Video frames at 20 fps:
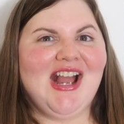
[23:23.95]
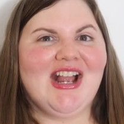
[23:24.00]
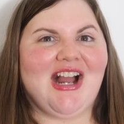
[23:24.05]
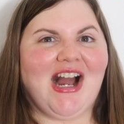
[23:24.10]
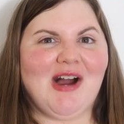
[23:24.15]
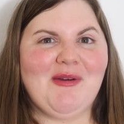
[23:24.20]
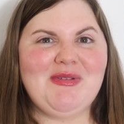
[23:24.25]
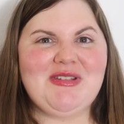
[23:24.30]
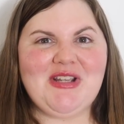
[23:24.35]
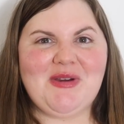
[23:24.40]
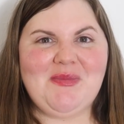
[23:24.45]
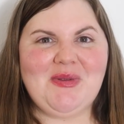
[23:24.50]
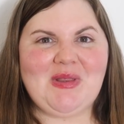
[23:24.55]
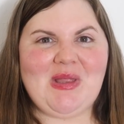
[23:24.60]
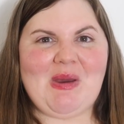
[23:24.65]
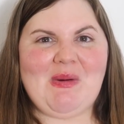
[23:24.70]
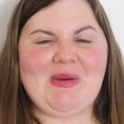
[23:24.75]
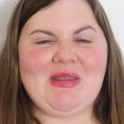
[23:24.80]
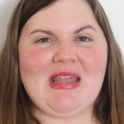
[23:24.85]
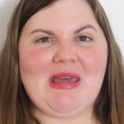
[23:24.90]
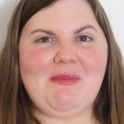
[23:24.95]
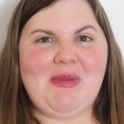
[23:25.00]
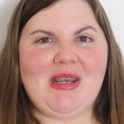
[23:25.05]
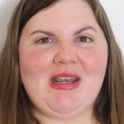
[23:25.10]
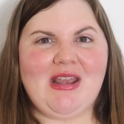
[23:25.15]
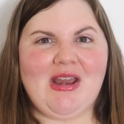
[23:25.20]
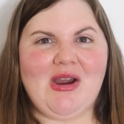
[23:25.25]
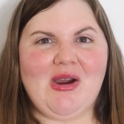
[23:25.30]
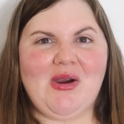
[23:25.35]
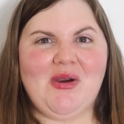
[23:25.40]
comment down below and let me
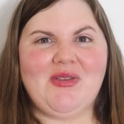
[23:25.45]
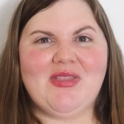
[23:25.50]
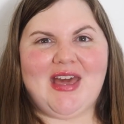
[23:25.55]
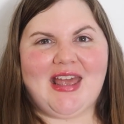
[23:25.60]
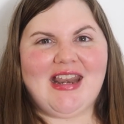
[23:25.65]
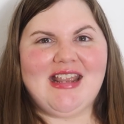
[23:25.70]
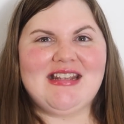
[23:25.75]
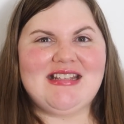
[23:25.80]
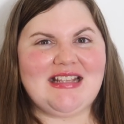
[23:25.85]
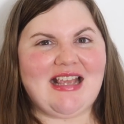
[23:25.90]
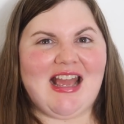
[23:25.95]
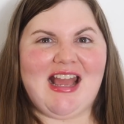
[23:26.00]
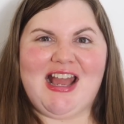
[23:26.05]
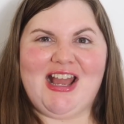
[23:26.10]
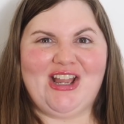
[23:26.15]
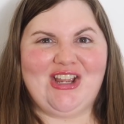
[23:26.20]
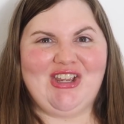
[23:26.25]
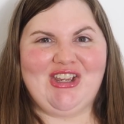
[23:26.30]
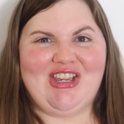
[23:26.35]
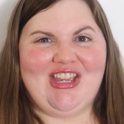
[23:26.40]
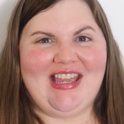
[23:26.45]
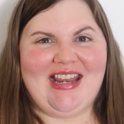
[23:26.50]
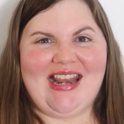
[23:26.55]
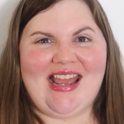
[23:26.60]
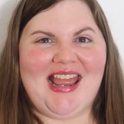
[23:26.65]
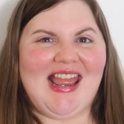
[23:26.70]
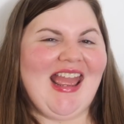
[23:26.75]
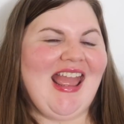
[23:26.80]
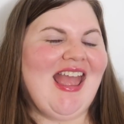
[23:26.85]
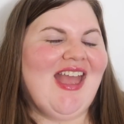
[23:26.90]
know that it's a
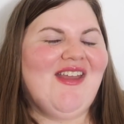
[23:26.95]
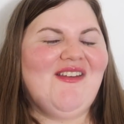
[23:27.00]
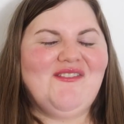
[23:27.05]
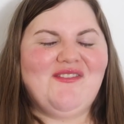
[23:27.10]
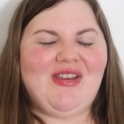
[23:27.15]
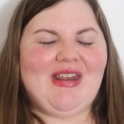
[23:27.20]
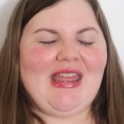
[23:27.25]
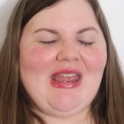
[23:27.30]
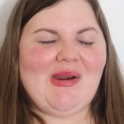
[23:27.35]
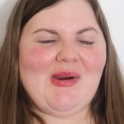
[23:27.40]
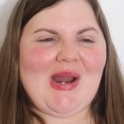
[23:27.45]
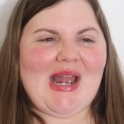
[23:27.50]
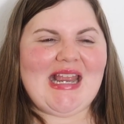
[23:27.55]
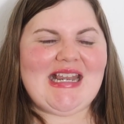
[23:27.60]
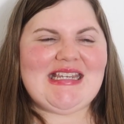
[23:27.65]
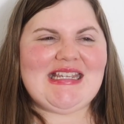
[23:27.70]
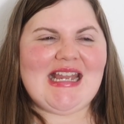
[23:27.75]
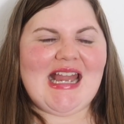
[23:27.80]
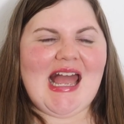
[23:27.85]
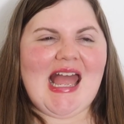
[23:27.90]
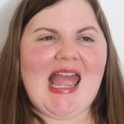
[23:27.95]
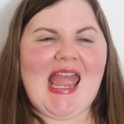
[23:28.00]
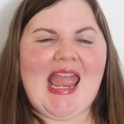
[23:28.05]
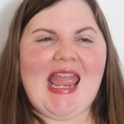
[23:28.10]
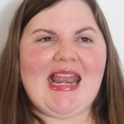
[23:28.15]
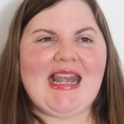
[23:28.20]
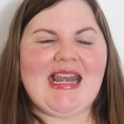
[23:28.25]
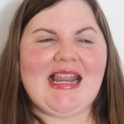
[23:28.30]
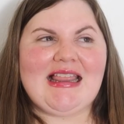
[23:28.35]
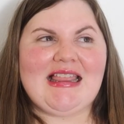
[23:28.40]
good video idea,
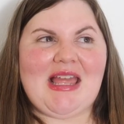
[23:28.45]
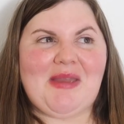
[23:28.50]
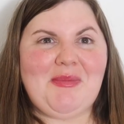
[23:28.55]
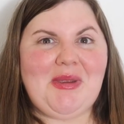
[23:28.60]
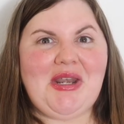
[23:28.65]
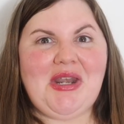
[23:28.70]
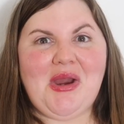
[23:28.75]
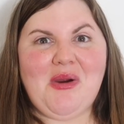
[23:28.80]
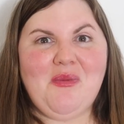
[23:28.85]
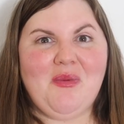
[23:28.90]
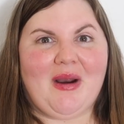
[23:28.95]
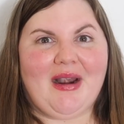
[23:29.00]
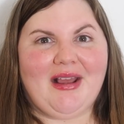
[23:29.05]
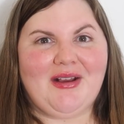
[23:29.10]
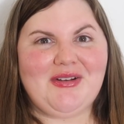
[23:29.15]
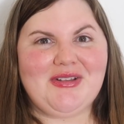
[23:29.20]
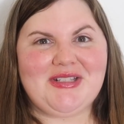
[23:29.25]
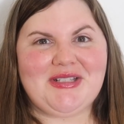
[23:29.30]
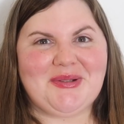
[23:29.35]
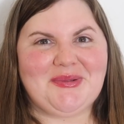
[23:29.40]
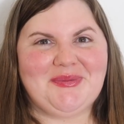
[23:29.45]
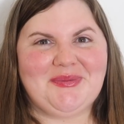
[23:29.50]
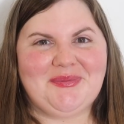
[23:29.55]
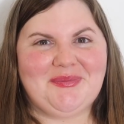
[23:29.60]
and let me know what else,